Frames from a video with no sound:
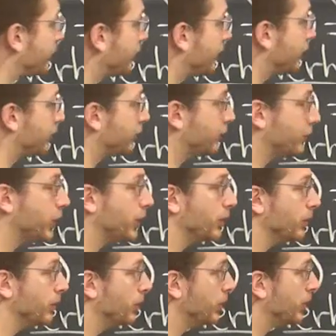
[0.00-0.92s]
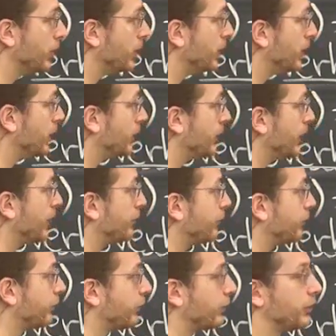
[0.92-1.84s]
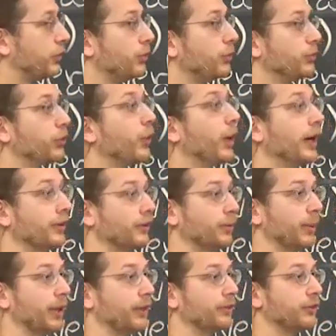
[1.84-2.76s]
of these is u, that's u squared space.